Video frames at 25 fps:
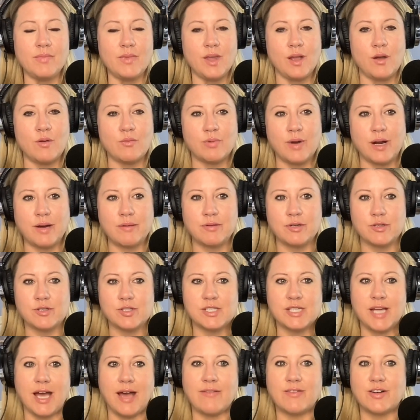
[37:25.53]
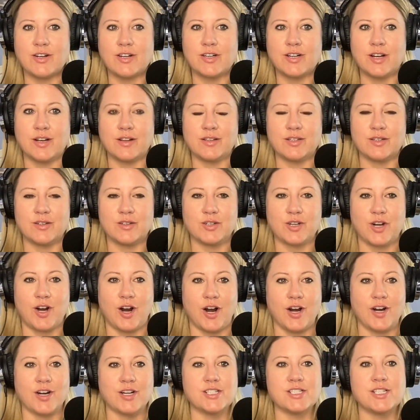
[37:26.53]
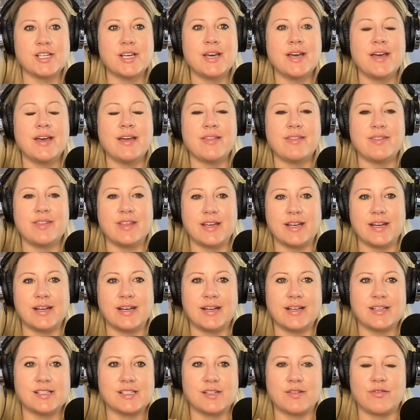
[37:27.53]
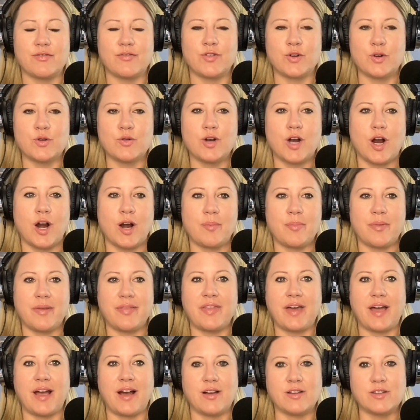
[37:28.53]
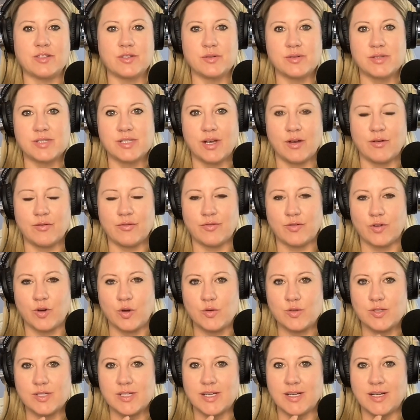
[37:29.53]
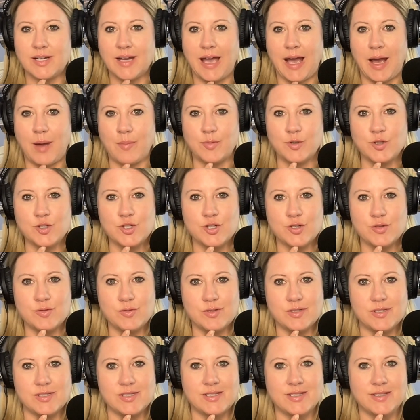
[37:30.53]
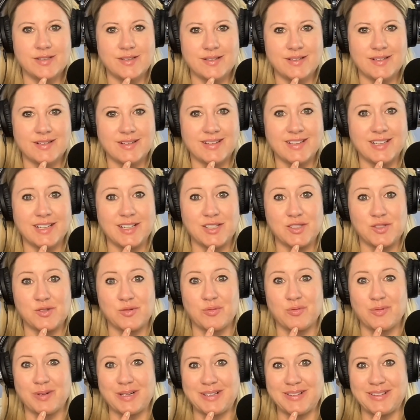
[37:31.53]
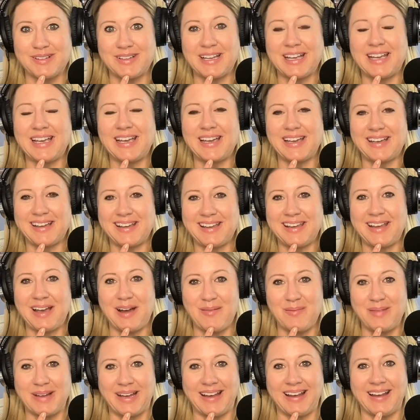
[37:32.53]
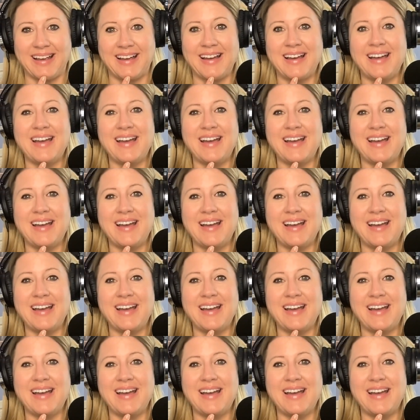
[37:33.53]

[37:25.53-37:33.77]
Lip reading: Red Rose Tavern, a little cart that is a fruit cart, but they also sell frozen apple juice that is really yummy.